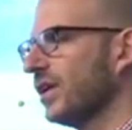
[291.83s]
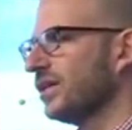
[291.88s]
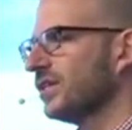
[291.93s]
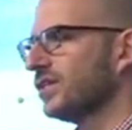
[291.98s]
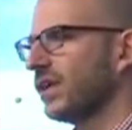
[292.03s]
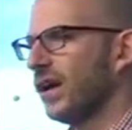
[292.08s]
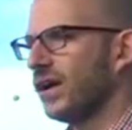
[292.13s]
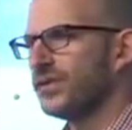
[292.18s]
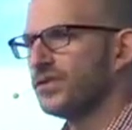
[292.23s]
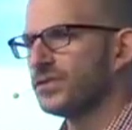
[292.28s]

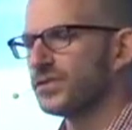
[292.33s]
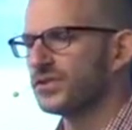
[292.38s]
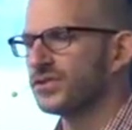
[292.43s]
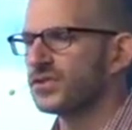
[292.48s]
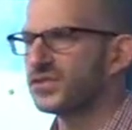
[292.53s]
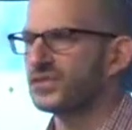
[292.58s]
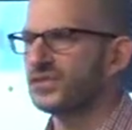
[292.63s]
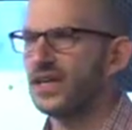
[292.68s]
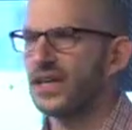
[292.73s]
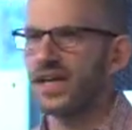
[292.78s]
to
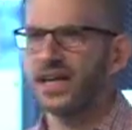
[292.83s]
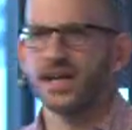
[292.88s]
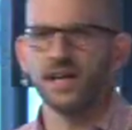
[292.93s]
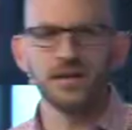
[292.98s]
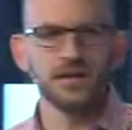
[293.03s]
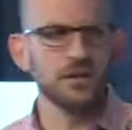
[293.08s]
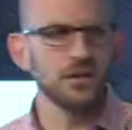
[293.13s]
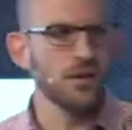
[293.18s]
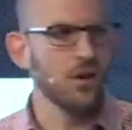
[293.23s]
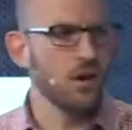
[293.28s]

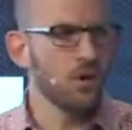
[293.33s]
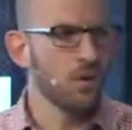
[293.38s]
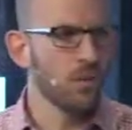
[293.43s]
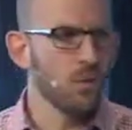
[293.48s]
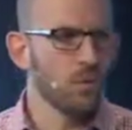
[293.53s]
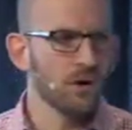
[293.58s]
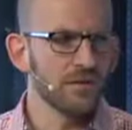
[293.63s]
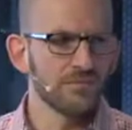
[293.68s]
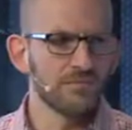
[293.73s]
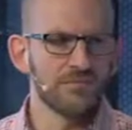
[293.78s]
understand
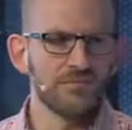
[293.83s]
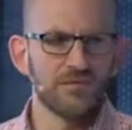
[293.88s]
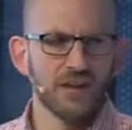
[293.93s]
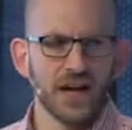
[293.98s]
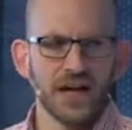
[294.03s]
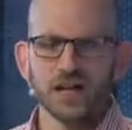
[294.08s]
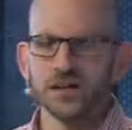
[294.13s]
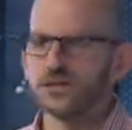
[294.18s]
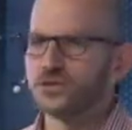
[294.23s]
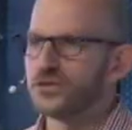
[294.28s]
what
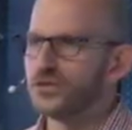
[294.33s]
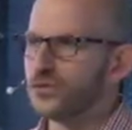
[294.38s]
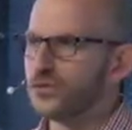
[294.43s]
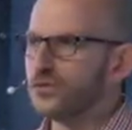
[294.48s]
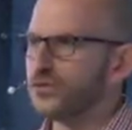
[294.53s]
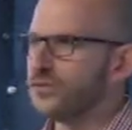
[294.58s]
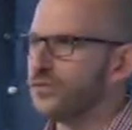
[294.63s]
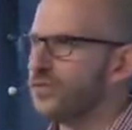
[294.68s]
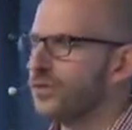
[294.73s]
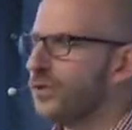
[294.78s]

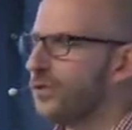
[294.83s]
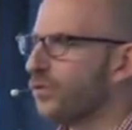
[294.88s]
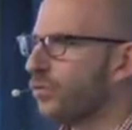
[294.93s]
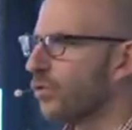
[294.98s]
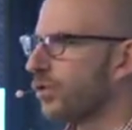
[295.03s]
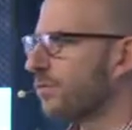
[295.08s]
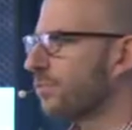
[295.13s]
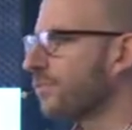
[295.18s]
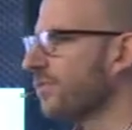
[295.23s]
value we're